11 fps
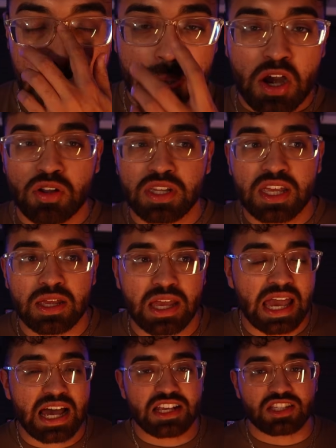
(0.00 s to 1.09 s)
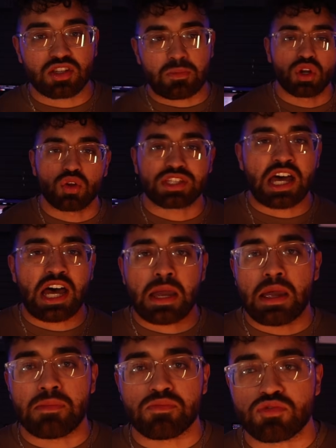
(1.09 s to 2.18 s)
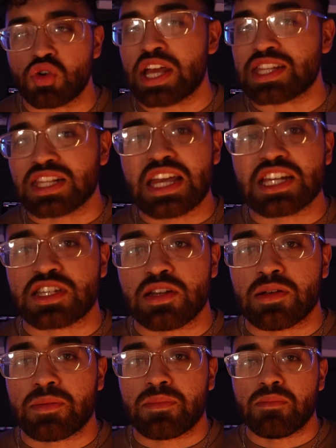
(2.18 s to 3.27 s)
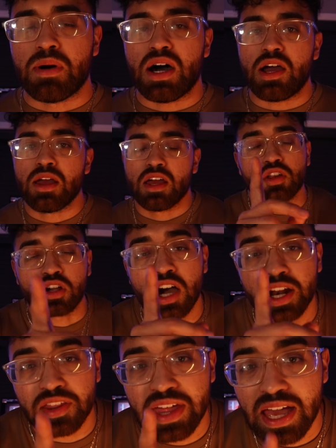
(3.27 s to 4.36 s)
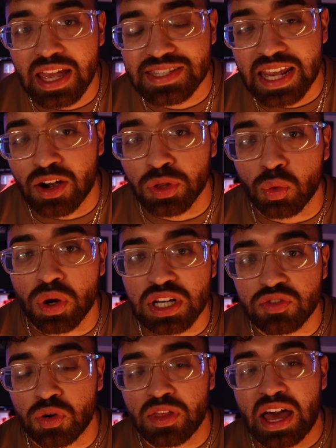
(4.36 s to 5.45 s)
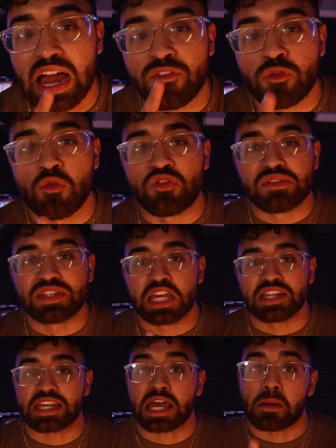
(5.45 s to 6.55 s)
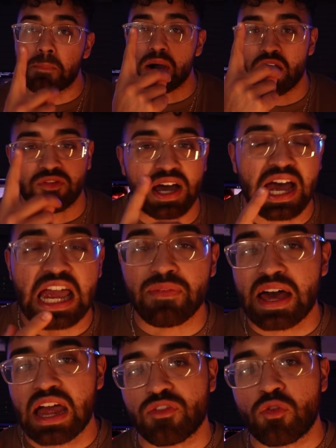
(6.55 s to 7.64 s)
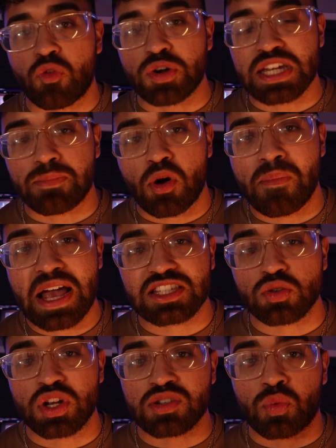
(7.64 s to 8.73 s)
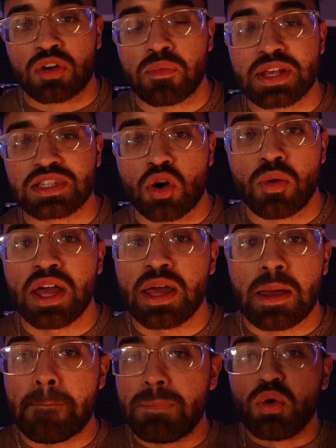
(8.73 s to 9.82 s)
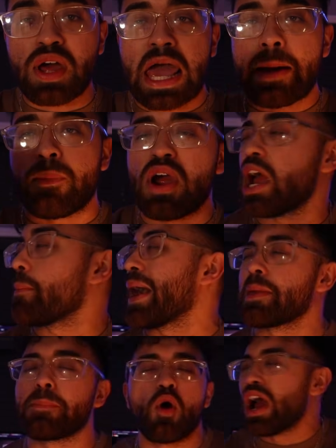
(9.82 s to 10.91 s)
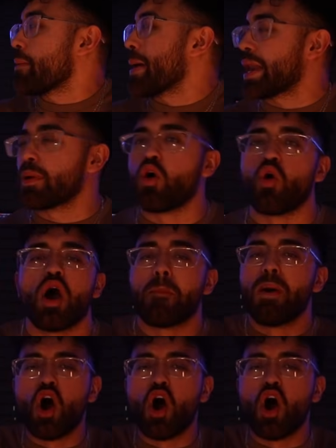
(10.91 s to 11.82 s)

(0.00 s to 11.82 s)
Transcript: Apparently, it has real-time translation. But the con of that is that it only works for the iPhone 15s and above. I have the iPhone 14 Pro Max, so it doesn't work for me. So boo to Apple. Everybody boo, everybody boo.